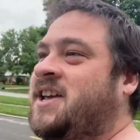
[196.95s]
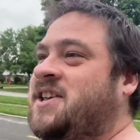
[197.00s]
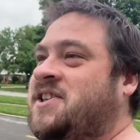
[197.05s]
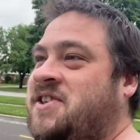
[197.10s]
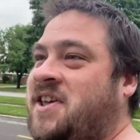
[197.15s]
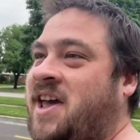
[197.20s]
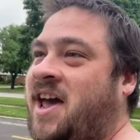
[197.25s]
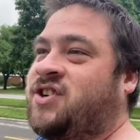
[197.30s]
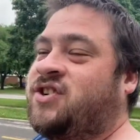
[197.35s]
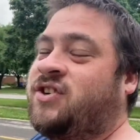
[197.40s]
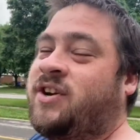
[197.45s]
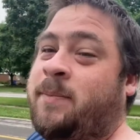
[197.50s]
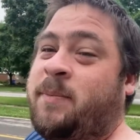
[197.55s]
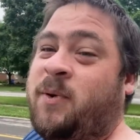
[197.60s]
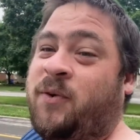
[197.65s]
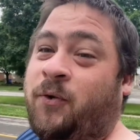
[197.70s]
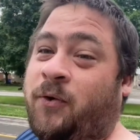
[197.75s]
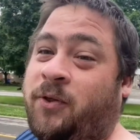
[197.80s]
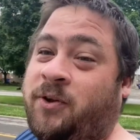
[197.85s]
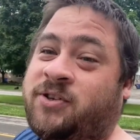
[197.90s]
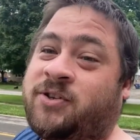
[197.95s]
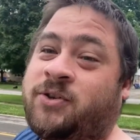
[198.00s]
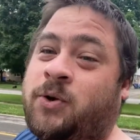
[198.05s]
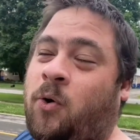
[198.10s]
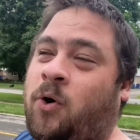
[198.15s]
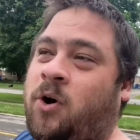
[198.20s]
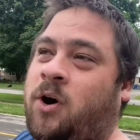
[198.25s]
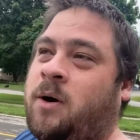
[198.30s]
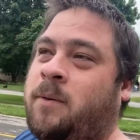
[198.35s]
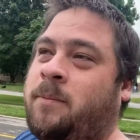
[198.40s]
Yesterday before the
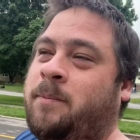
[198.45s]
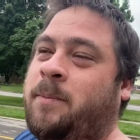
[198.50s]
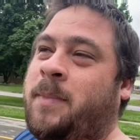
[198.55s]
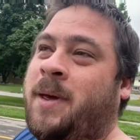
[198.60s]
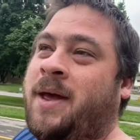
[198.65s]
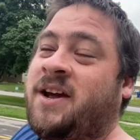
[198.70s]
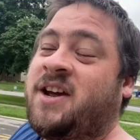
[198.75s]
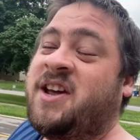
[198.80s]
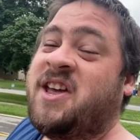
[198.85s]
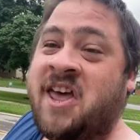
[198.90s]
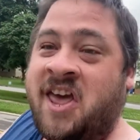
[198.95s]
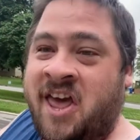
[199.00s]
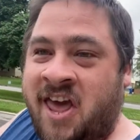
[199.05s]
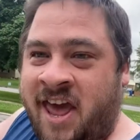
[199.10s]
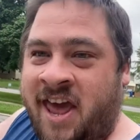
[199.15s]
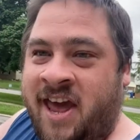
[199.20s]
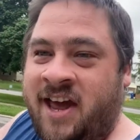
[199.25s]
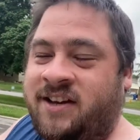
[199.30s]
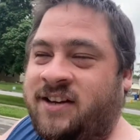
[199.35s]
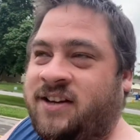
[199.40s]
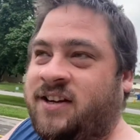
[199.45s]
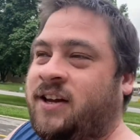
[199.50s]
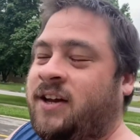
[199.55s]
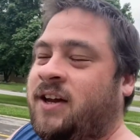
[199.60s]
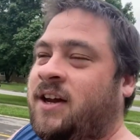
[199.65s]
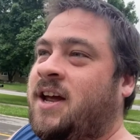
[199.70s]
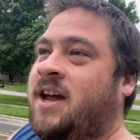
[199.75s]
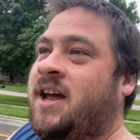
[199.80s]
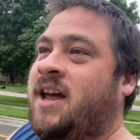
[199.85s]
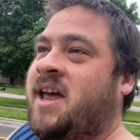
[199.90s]
storm hit,
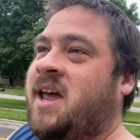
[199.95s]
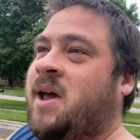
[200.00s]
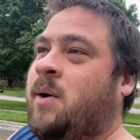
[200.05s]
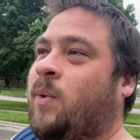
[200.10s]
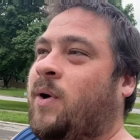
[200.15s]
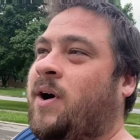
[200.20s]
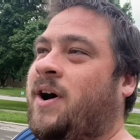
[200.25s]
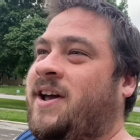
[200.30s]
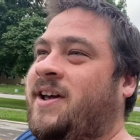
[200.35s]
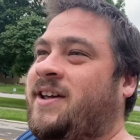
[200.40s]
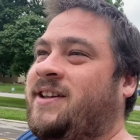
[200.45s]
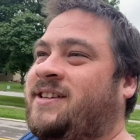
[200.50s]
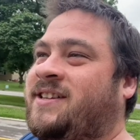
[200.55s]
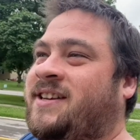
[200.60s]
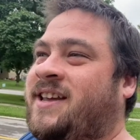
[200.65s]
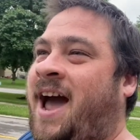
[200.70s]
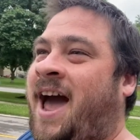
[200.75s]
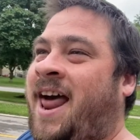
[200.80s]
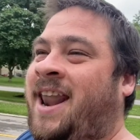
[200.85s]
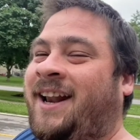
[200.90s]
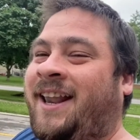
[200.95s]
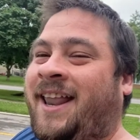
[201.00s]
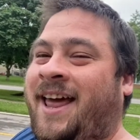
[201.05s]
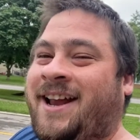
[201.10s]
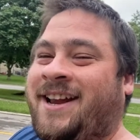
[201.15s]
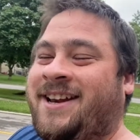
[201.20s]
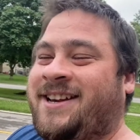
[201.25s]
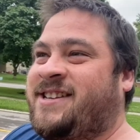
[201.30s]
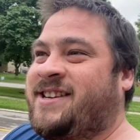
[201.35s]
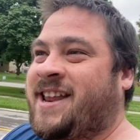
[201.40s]
it was kind of
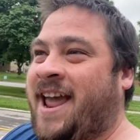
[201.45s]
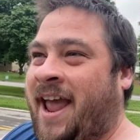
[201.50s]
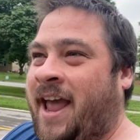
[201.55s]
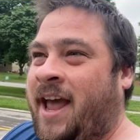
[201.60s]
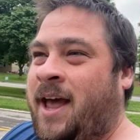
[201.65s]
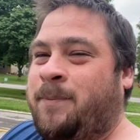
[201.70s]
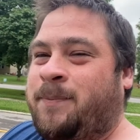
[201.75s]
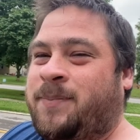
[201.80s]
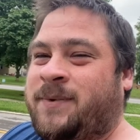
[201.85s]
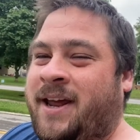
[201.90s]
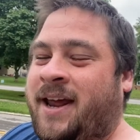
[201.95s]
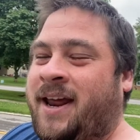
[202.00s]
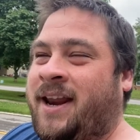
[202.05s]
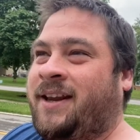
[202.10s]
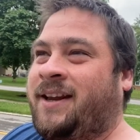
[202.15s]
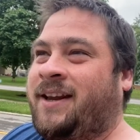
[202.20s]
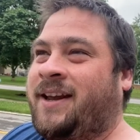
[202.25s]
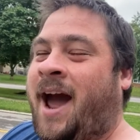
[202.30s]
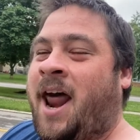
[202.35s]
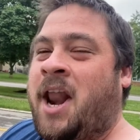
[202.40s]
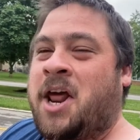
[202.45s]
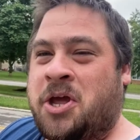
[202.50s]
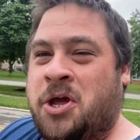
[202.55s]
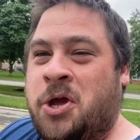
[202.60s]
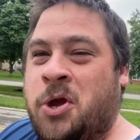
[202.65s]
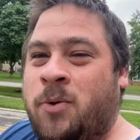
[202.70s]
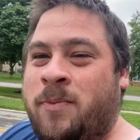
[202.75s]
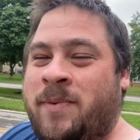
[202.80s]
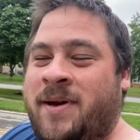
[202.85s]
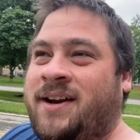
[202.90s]
like damped and kind of
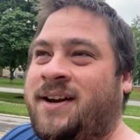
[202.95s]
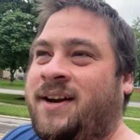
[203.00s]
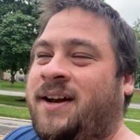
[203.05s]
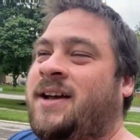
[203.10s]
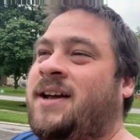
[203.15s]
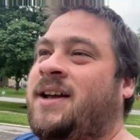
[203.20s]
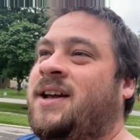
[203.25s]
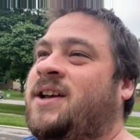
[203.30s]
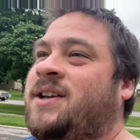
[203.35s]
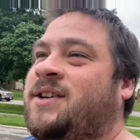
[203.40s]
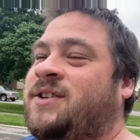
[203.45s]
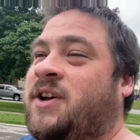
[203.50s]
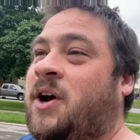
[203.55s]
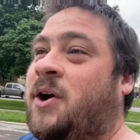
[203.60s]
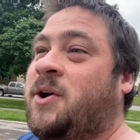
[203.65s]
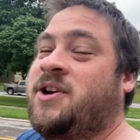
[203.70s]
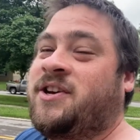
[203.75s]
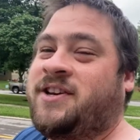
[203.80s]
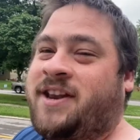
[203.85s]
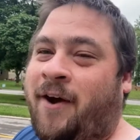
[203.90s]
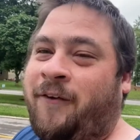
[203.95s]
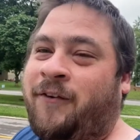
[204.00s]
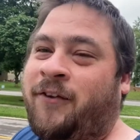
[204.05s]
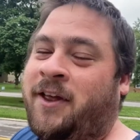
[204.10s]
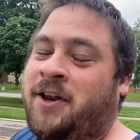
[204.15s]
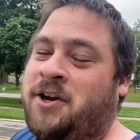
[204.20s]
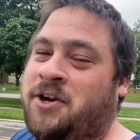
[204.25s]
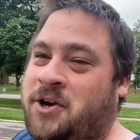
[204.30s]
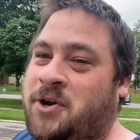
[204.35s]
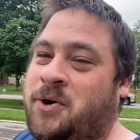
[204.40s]
humid. So you
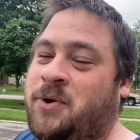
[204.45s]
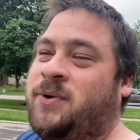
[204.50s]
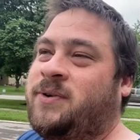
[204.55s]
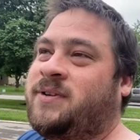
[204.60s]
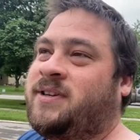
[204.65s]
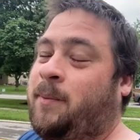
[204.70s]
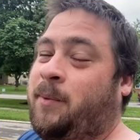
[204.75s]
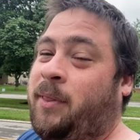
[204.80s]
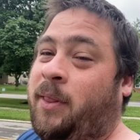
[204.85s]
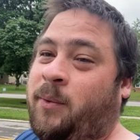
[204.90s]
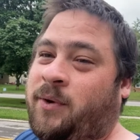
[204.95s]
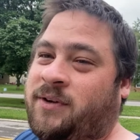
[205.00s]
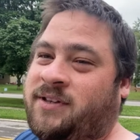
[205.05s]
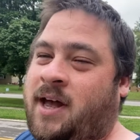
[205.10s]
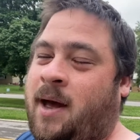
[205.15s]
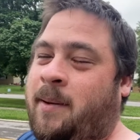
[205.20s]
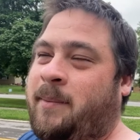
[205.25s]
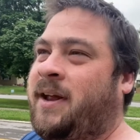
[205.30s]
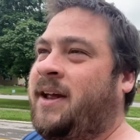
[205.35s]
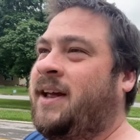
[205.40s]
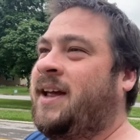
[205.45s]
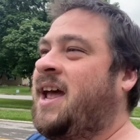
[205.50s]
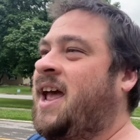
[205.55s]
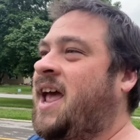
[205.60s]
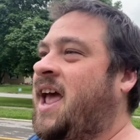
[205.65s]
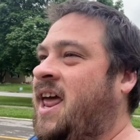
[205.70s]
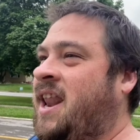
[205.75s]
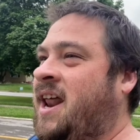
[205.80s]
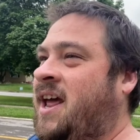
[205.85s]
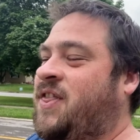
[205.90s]
definitely knew something was coming,
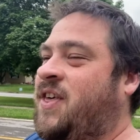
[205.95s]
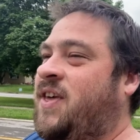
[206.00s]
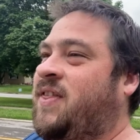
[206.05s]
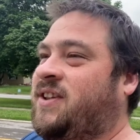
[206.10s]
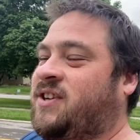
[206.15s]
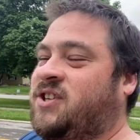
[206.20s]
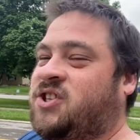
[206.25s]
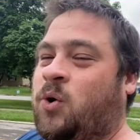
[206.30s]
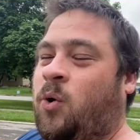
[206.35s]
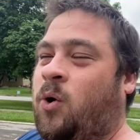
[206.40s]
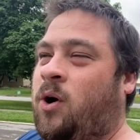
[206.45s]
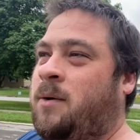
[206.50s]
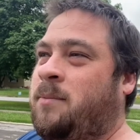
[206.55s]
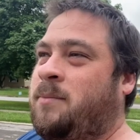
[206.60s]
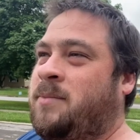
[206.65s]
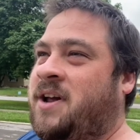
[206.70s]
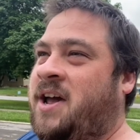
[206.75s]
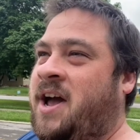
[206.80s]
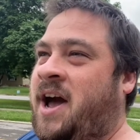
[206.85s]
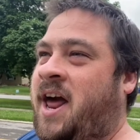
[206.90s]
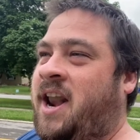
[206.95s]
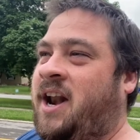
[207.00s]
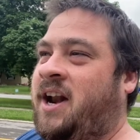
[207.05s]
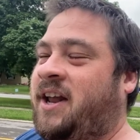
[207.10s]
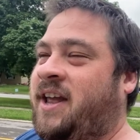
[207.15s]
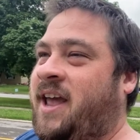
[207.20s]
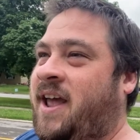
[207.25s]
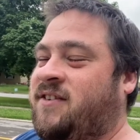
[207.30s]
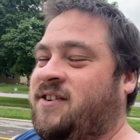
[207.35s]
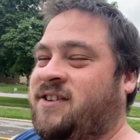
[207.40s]
and I think the storm kind
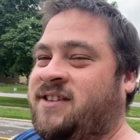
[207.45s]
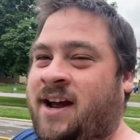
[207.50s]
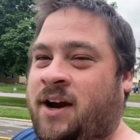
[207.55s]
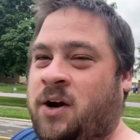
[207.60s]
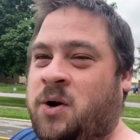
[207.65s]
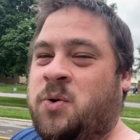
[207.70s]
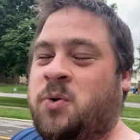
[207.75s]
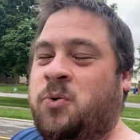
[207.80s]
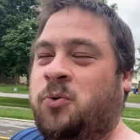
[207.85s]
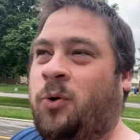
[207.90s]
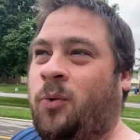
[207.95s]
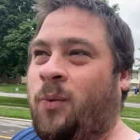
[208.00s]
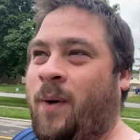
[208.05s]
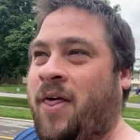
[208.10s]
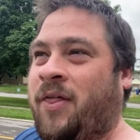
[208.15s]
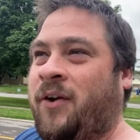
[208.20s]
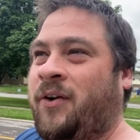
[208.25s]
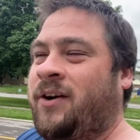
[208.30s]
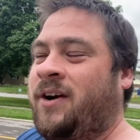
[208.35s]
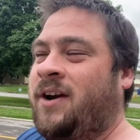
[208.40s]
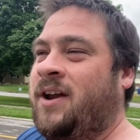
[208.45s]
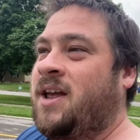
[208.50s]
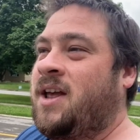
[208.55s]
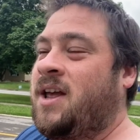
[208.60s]
of gave us that cool weather.